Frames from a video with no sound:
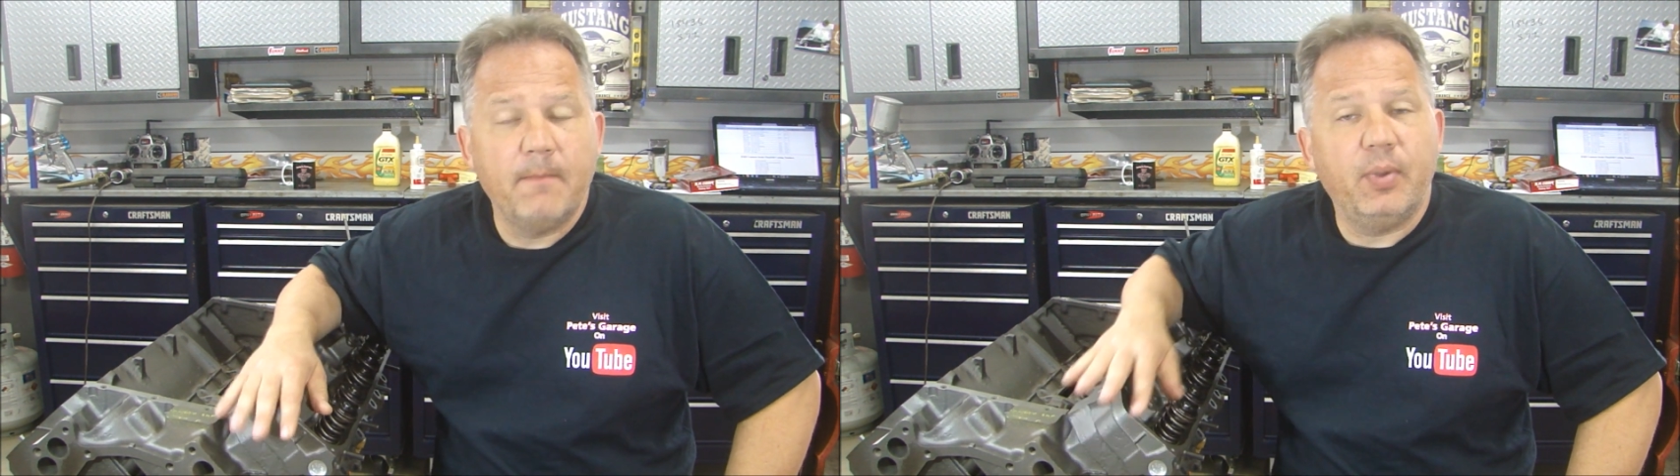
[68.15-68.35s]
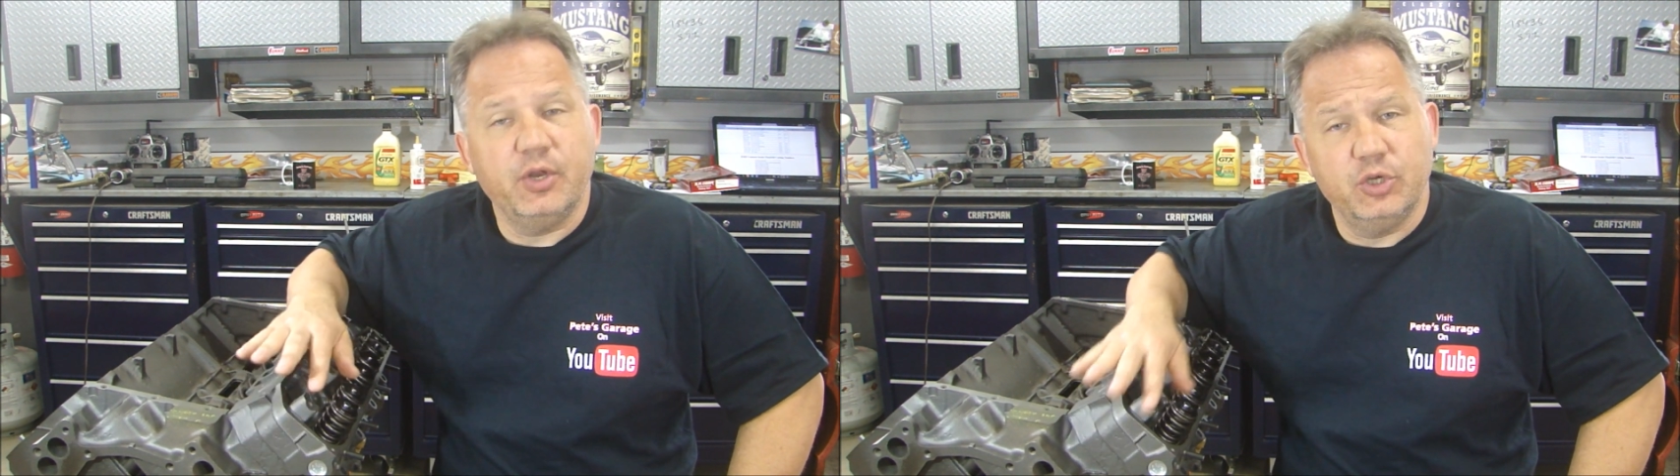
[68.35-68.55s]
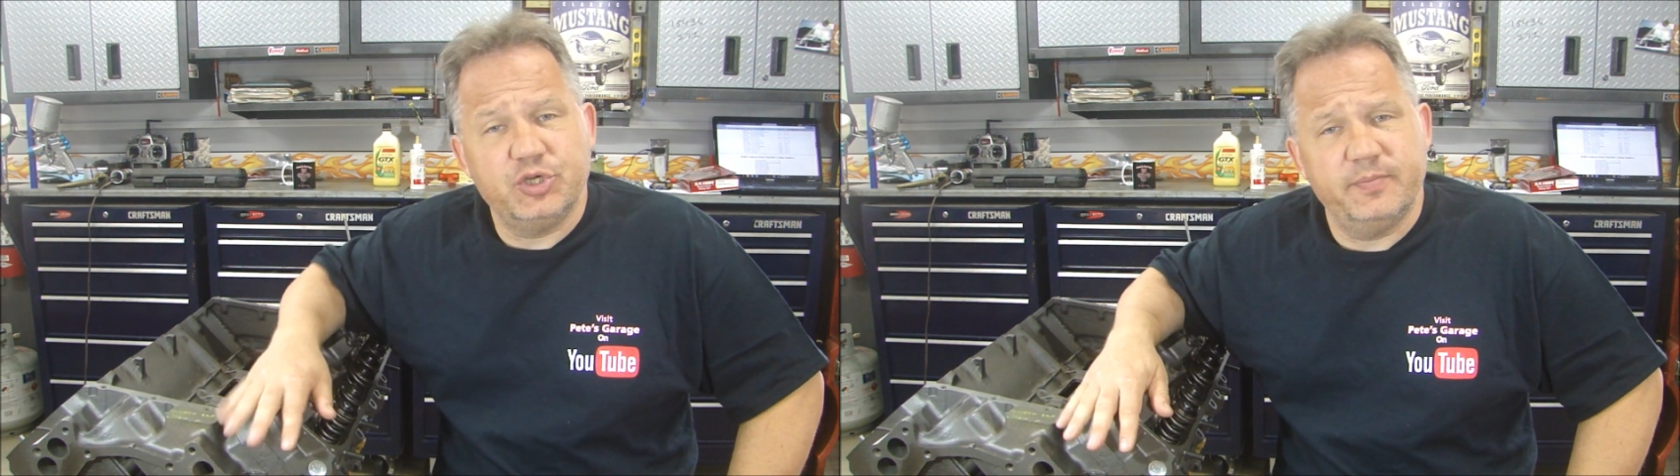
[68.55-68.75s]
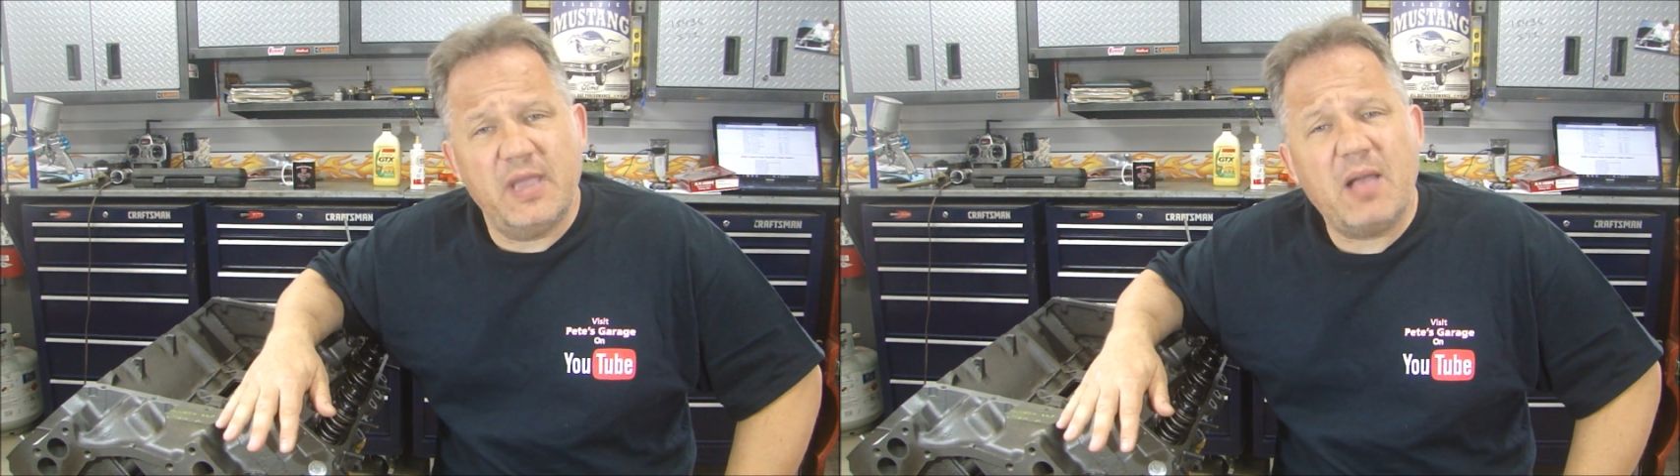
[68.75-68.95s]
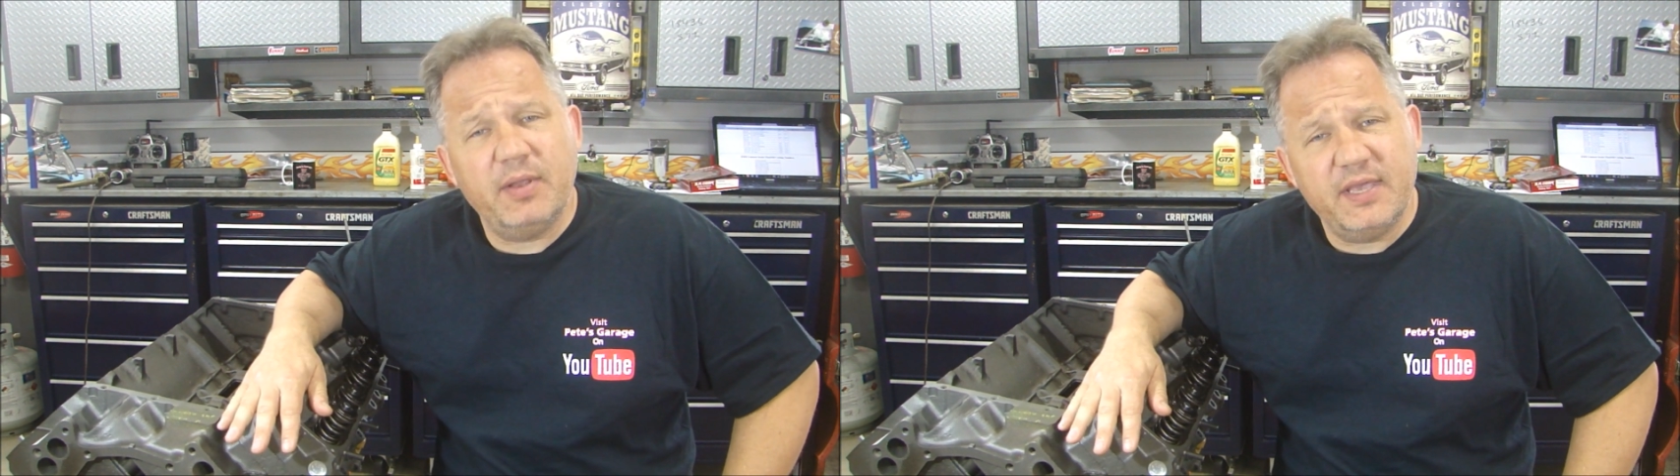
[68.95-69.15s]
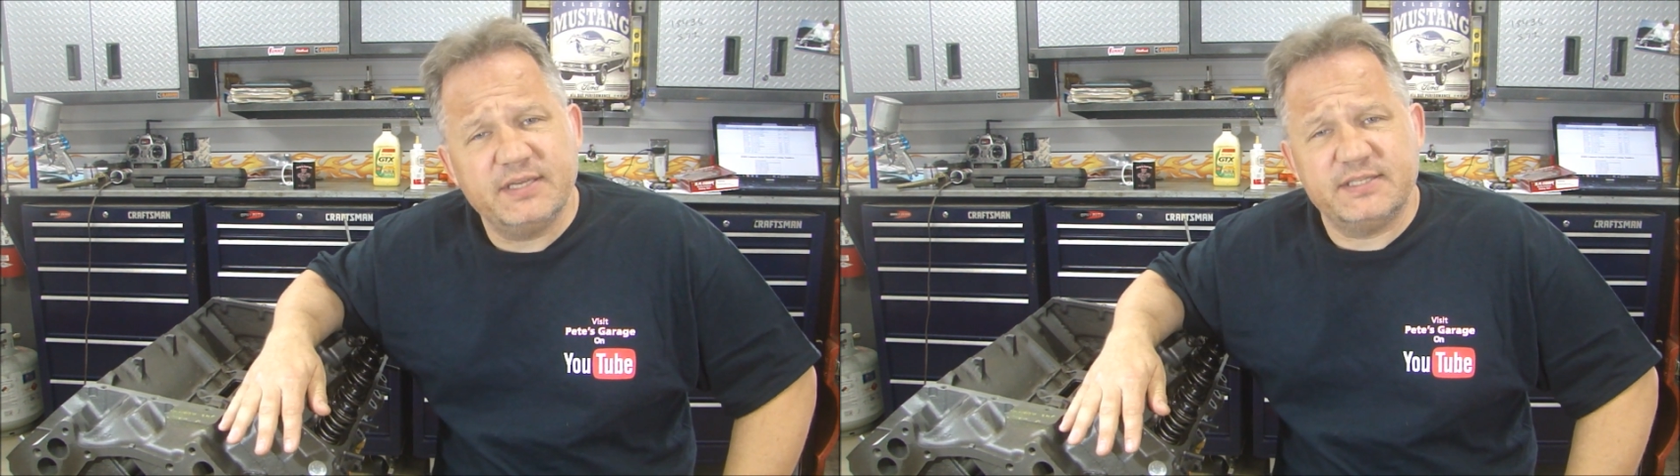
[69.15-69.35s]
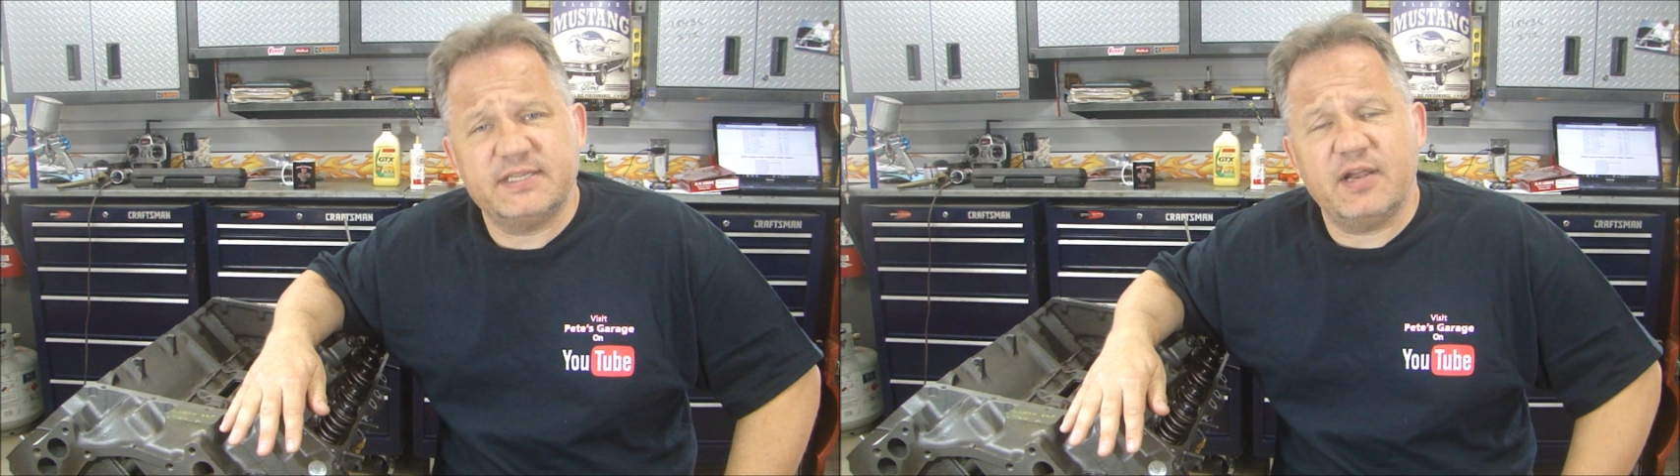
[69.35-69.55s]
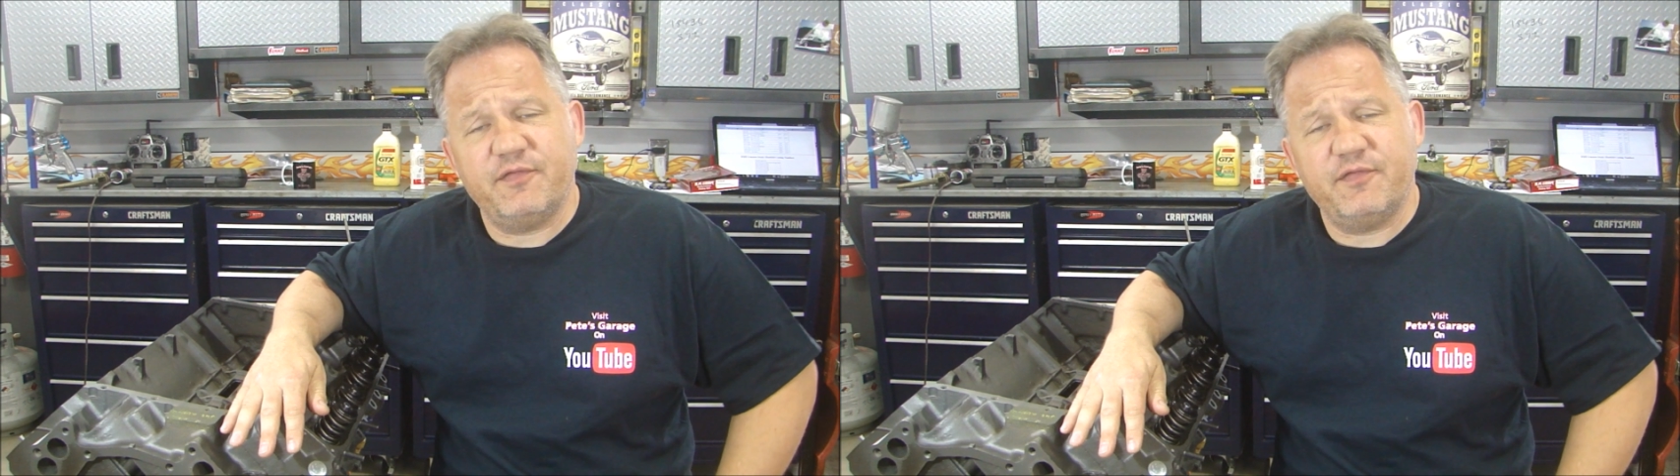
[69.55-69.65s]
but you should be able to get a set of